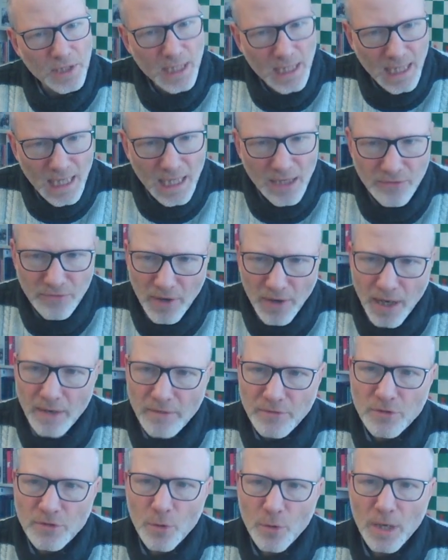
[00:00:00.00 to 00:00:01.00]
e5
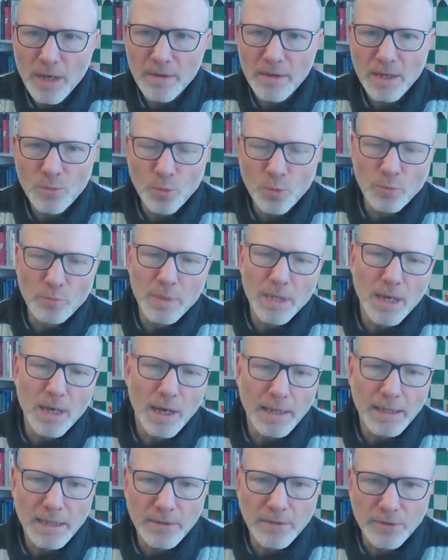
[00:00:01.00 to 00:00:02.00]
square, that would be
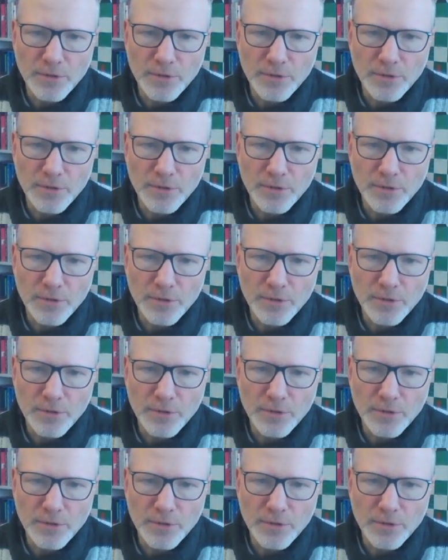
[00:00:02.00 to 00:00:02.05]
ideal.